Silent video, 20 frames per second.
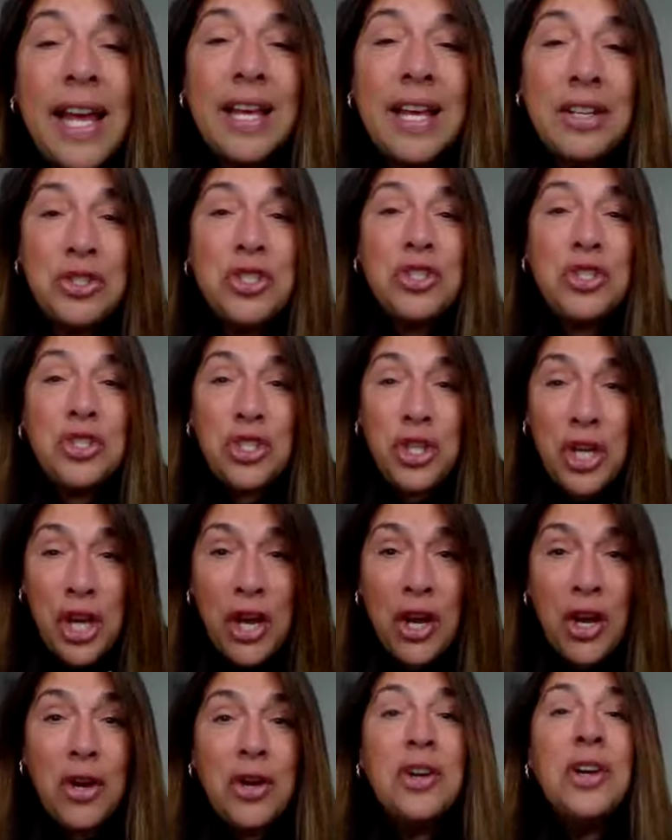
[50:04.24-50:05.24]
actually
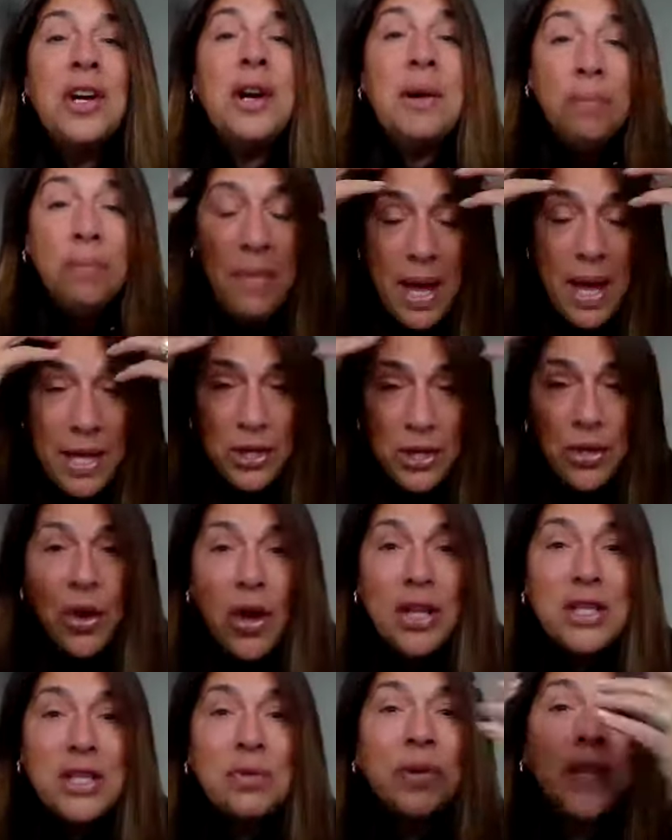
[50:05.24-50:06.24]
share my
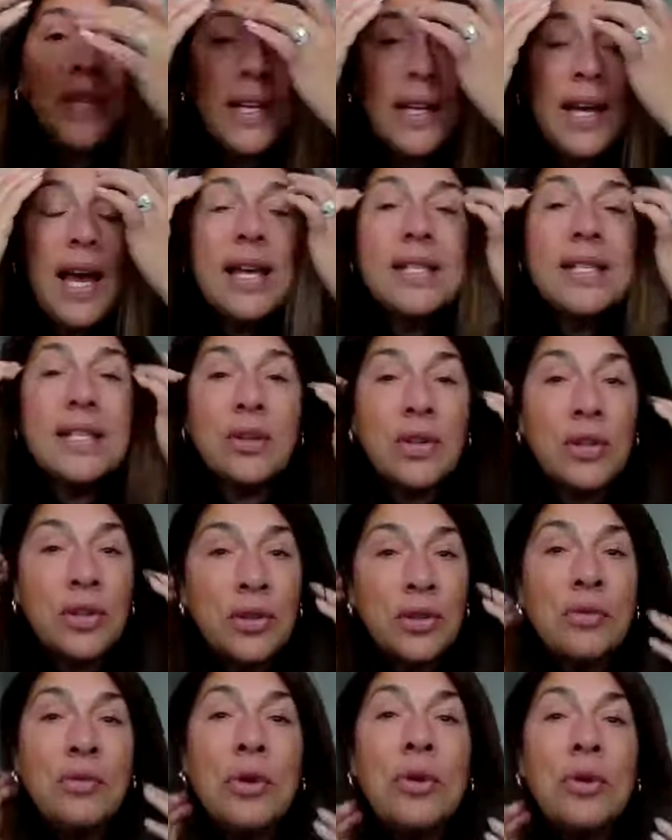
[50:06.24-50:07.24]
thoughts with the guys that are in
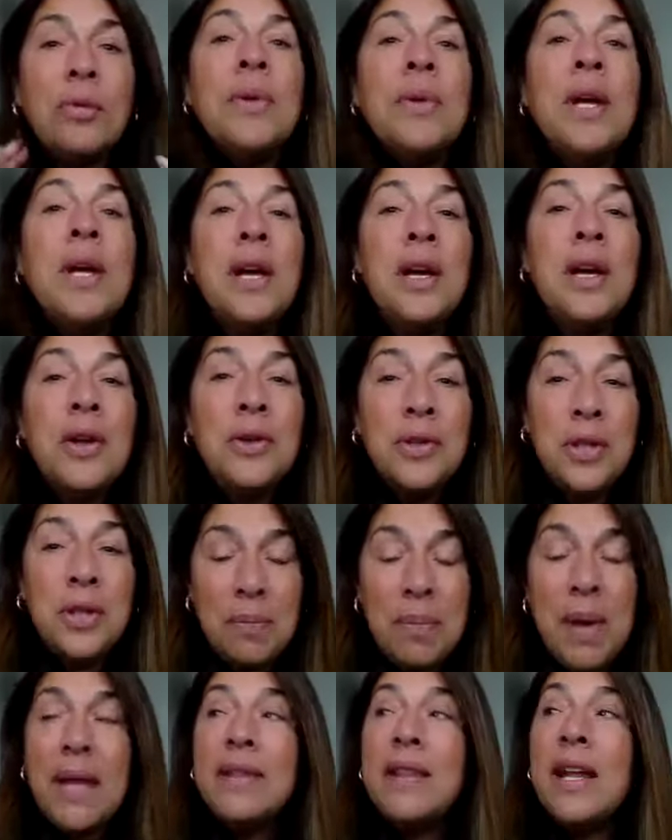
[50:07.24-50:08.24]
the room, the
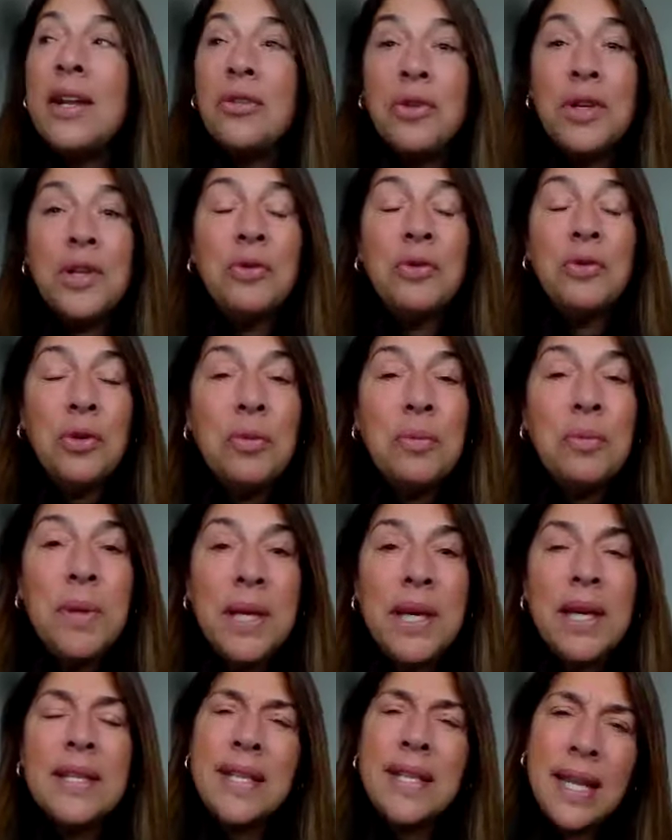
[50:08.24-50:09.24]
men that are in the room,
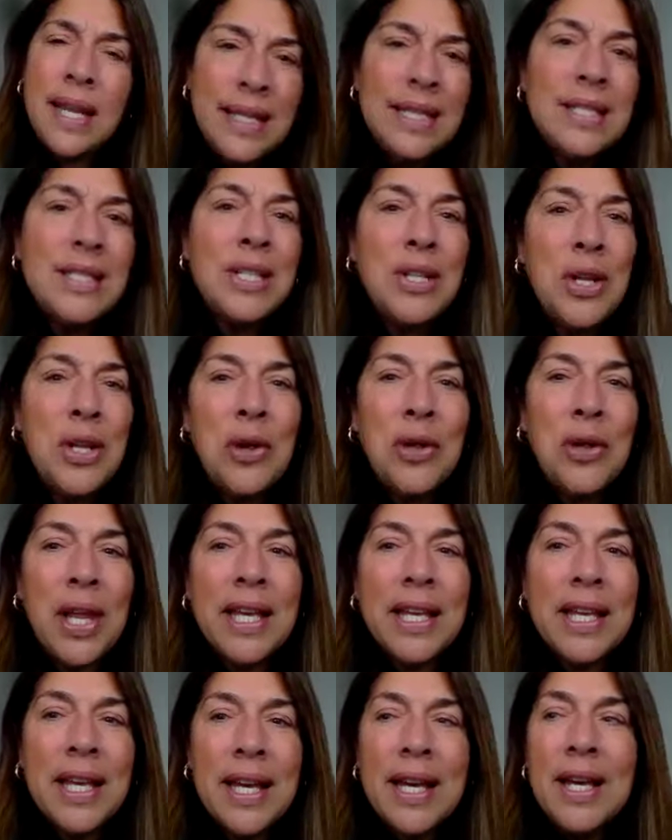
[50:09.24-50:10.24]
because they need to know,
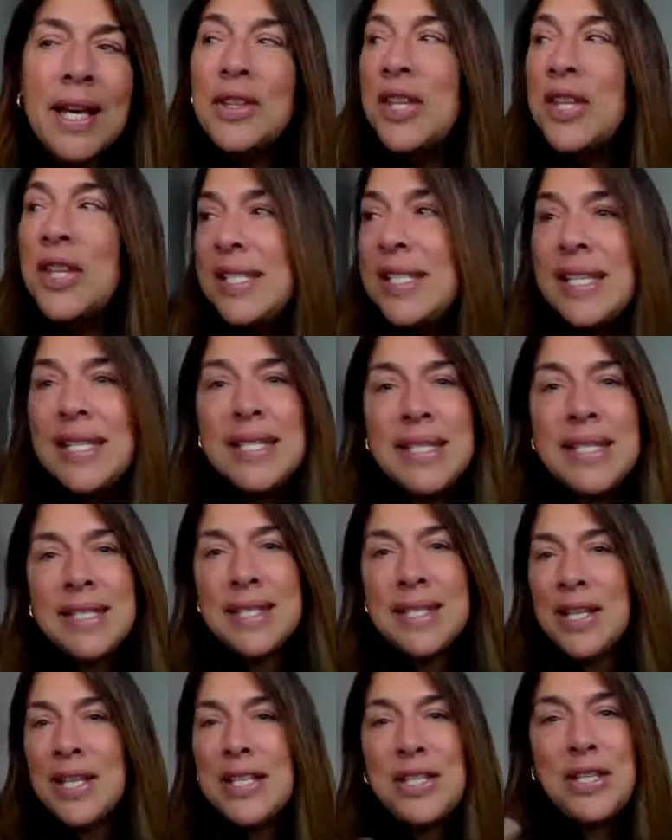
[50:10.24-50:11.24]
like, this
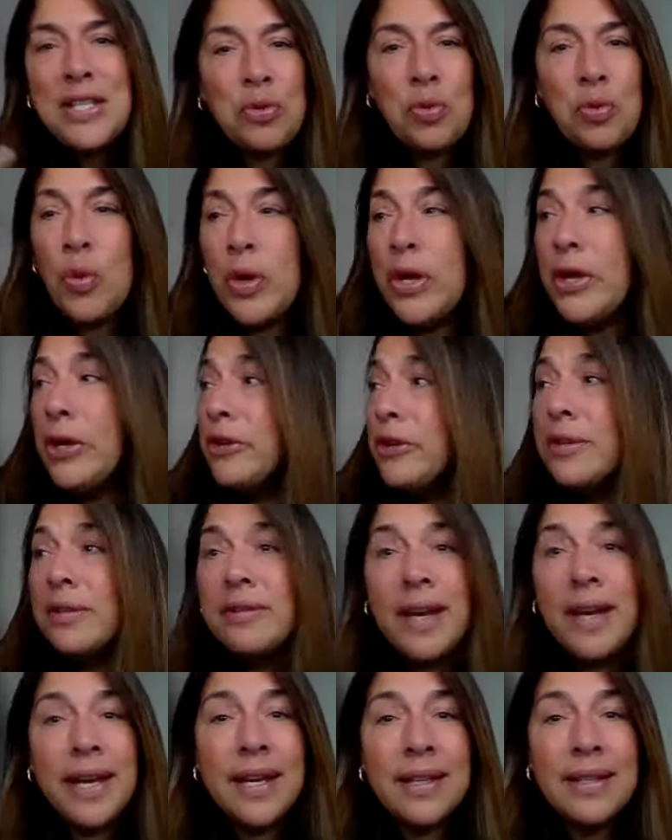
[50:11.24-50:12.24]
is weird,
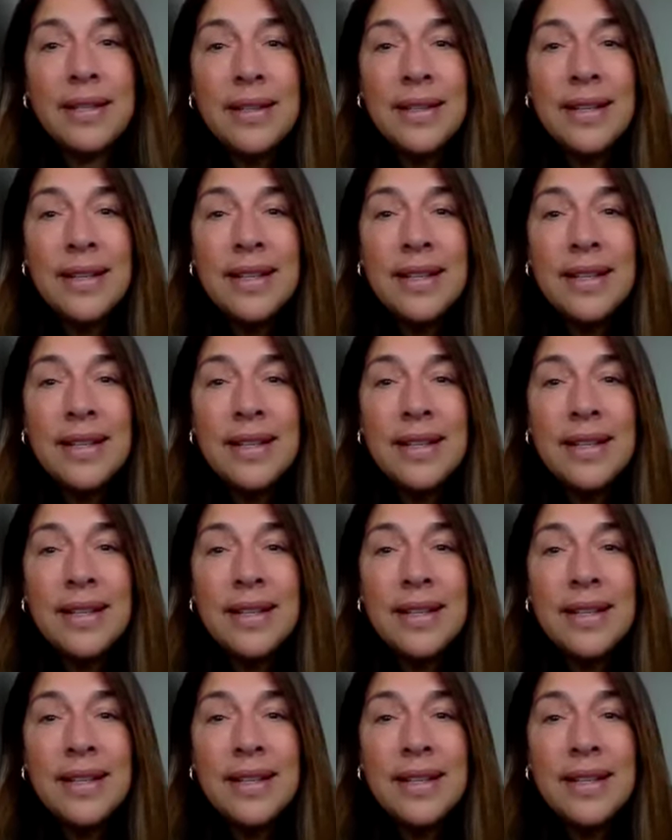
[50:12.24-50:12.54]
right?